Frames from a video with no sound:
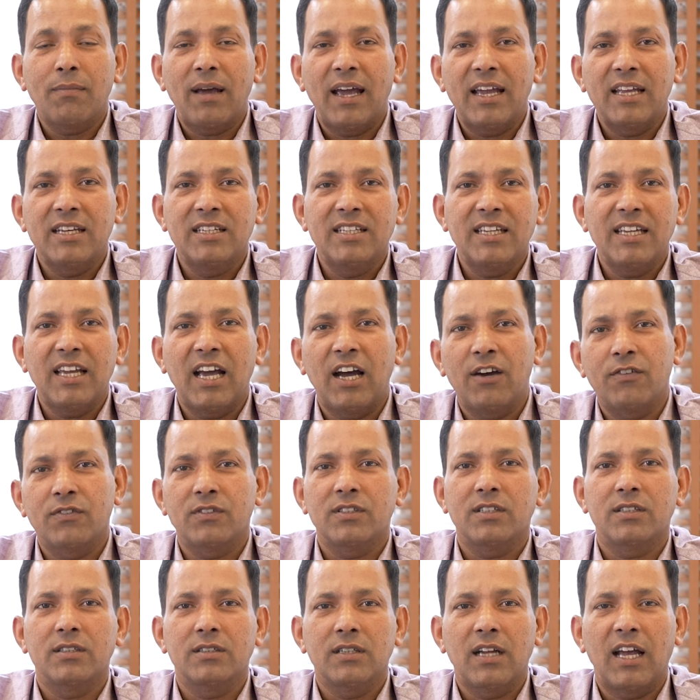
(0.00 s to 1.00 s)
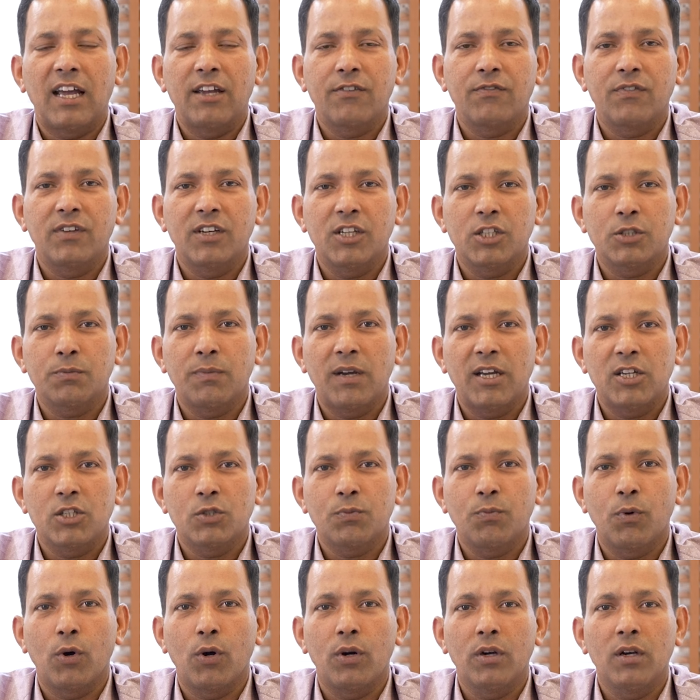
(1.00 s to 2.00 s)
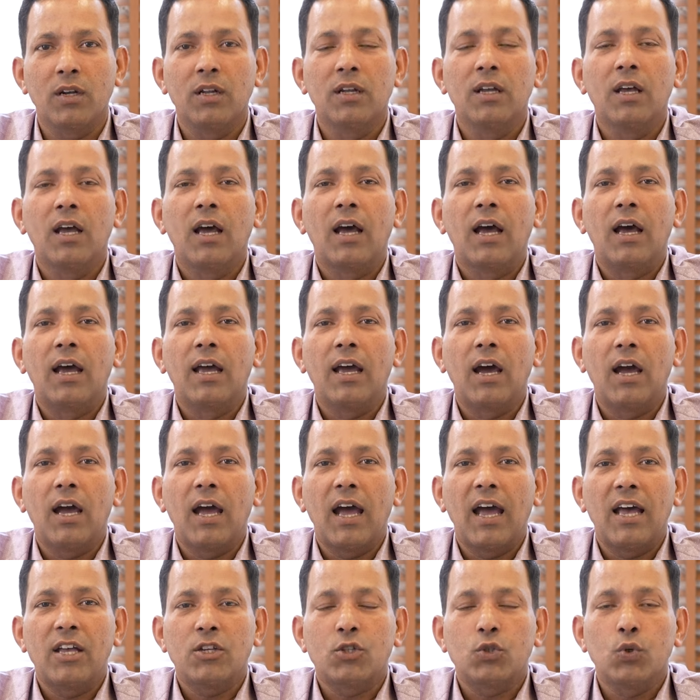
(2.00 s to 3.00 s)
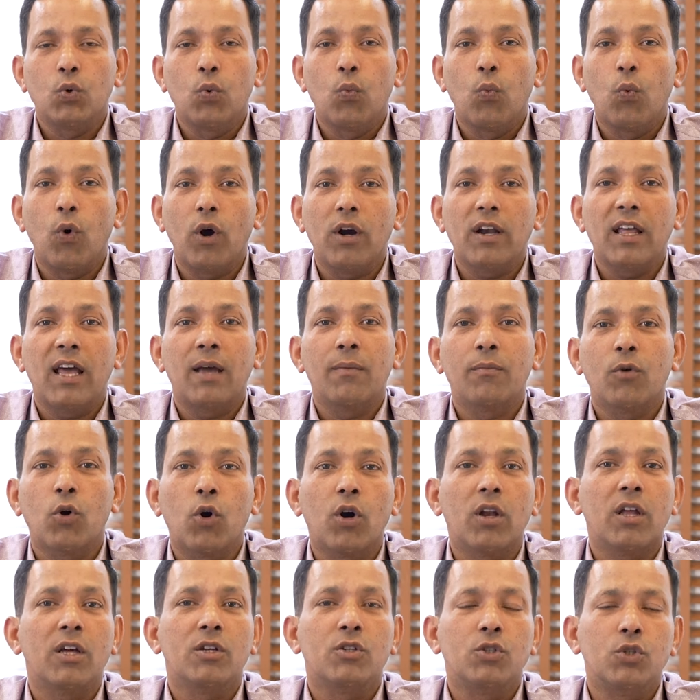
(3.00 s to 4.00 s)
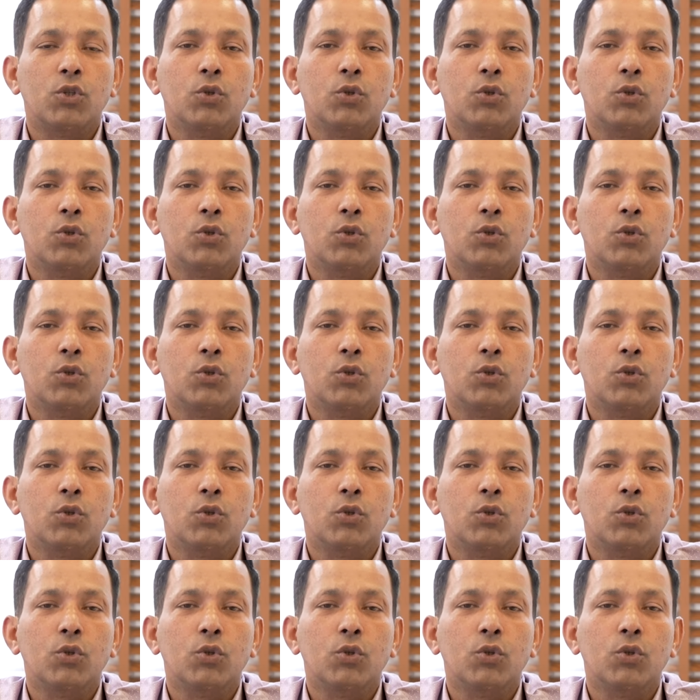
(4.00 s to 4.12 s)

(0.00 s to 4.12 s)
my day after I finish my sport as to what I'm gonna